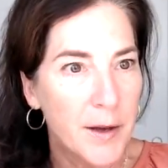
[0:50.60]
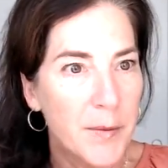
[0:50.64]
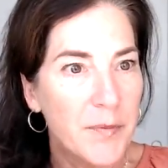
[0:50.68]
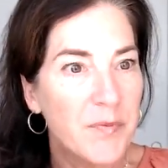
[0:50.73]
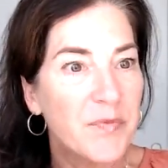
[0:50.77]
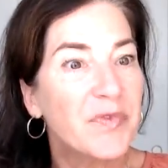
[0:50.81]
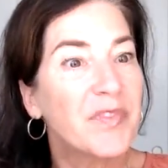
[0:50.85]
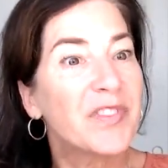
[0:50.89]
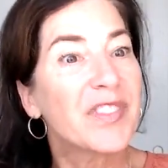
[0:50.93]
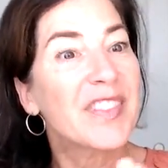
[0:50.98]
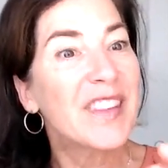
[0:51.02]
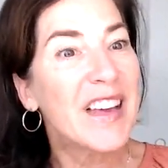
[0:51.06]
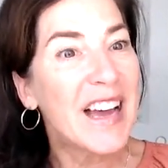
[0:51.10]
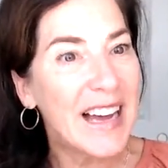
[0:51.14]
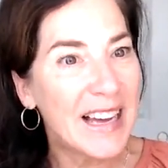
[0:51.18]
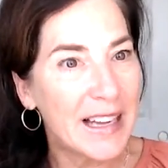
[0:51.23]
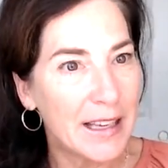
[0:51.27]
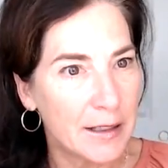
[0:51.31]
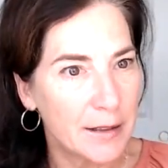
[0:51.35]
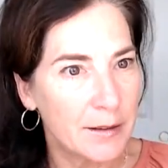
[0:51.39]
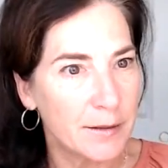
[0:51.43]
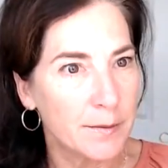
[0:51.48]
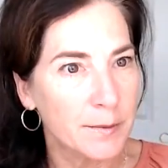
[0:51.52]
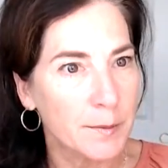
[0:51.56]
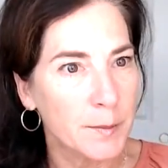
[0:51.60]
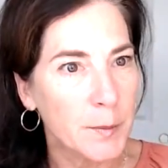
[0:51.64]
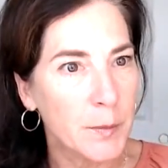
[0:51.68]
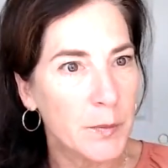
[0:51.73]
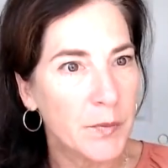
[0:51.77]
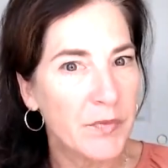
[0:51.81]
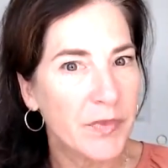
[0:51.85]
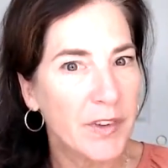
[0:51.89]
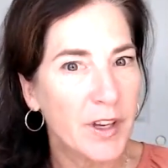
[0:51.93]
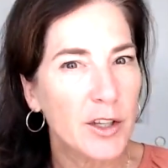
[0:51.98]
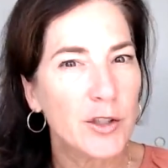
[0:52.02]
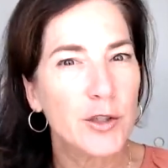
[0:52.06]
then
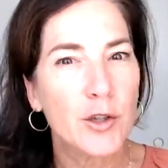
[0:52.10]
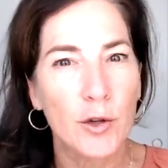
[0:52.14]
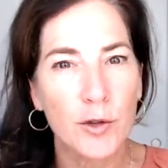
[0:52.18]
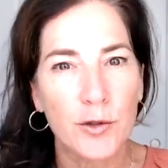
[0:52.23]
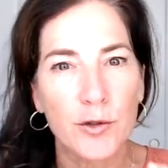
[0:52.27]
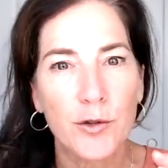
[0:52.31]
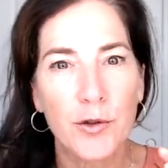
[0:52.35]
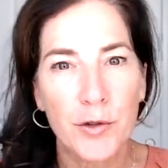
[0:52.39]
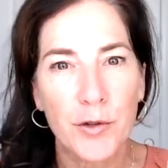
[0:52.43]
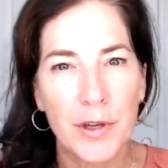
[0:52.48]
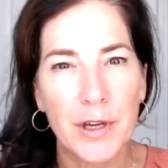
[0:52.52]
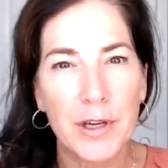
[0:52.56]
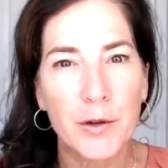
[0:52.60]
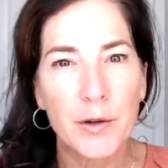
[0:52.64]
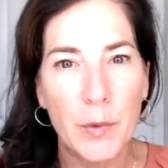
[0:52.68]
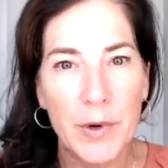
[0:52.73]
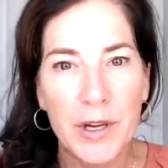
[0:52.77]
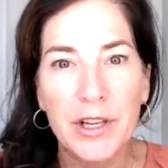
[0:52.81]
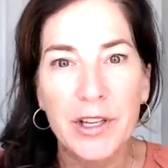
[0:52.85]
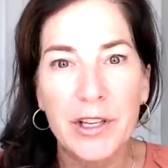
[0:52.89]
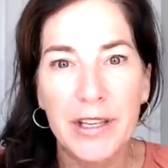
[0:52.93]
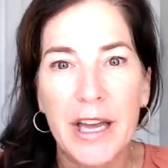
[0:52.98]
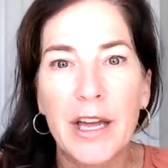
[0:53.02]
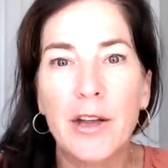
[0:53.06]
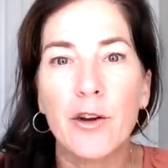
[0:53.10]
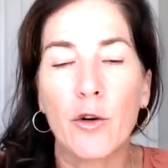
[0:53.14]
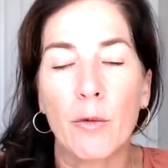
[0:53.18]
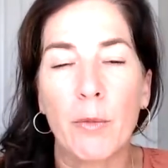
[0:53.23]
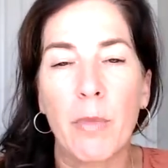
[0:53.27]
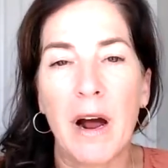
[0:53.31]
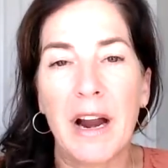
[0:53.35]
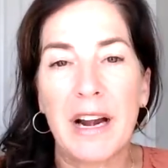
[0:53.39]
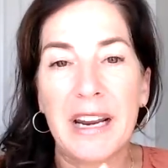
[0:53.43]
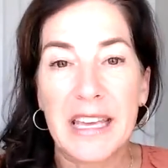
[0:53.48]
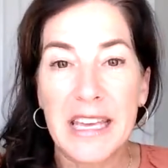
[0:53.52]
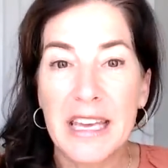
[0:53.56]
don't you think you could get your
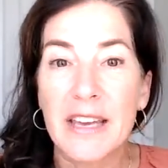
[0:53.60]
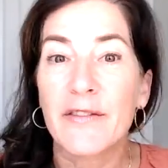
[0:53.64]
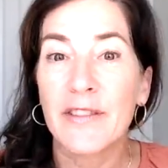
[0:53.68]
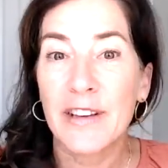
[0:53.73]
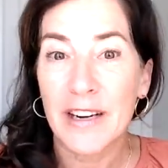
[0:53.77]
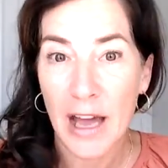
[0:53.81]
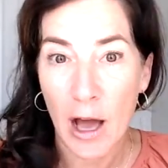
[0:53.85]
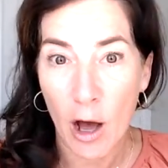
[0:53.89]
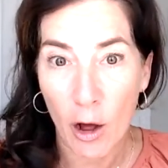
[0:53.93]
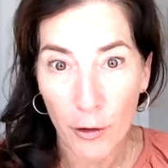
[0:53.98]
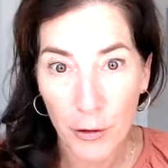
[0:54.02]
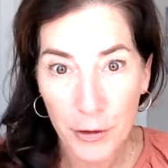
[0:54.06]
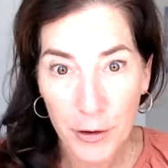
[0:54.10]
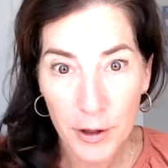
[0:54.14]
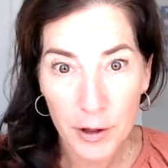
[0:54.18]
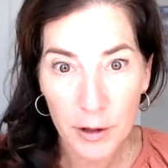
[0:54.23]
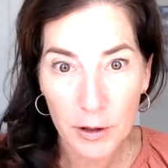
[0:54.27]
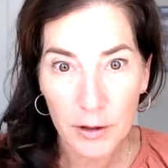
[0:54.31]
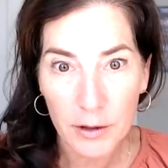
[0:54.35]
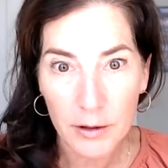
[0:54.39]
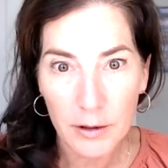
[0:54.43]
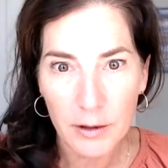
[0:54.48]
body even healthier?